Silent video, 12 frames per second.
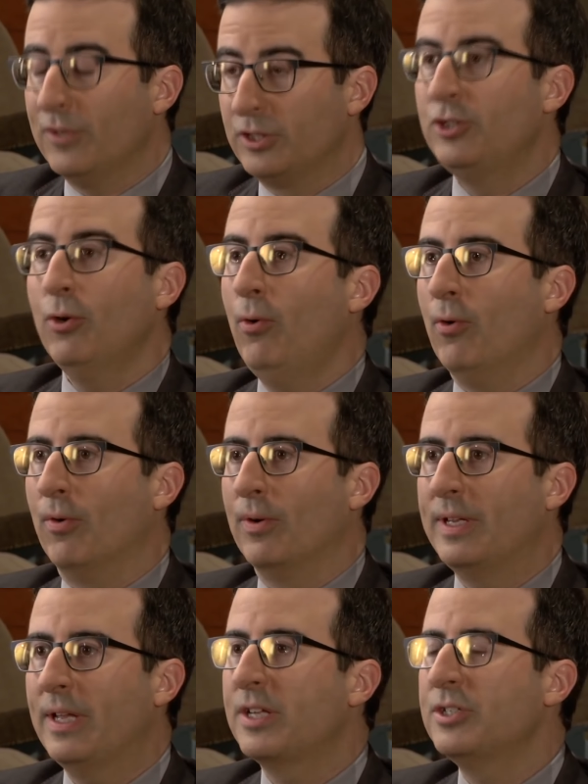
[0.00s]
for sure.
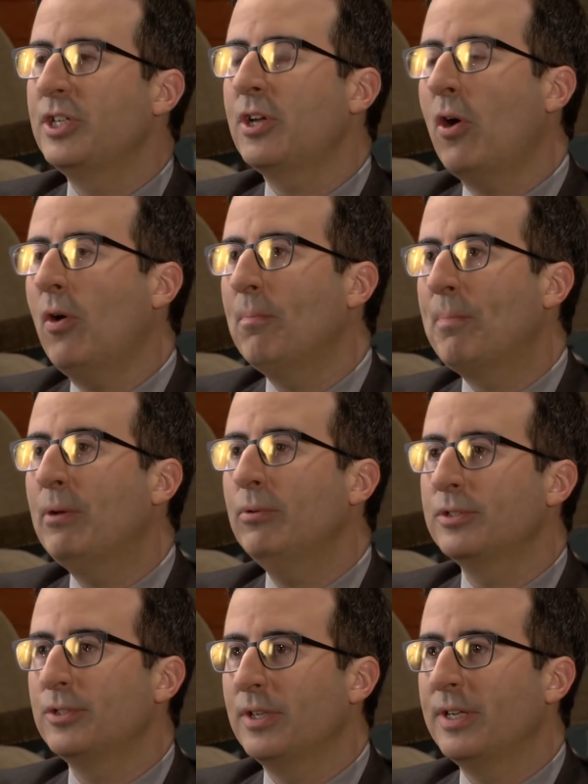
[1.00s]
Because you can't
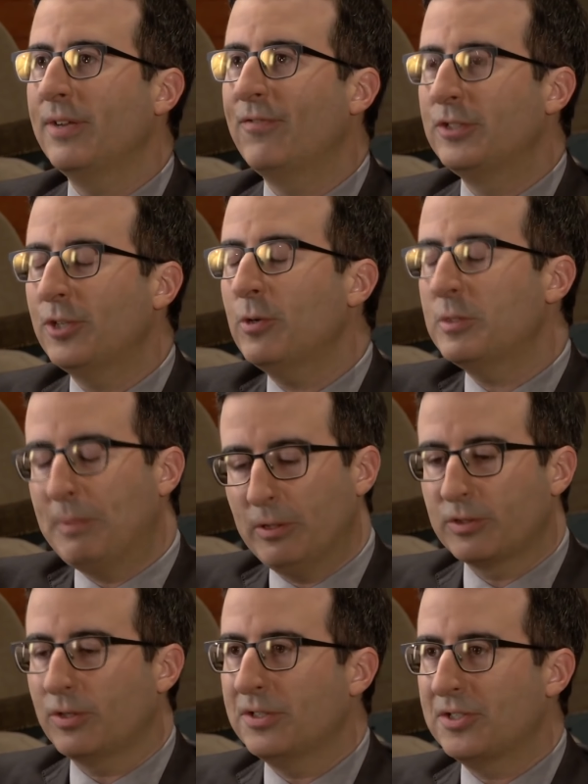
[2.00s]
build, if a joke's
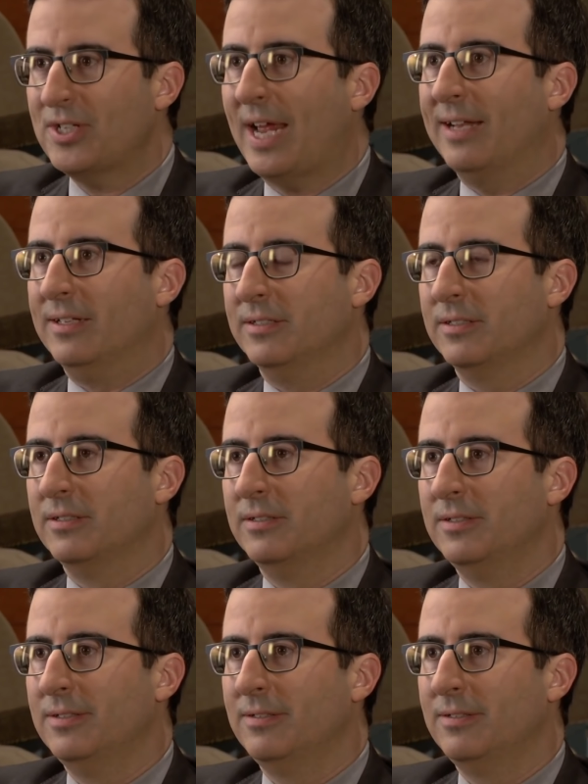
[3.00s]
built on sand,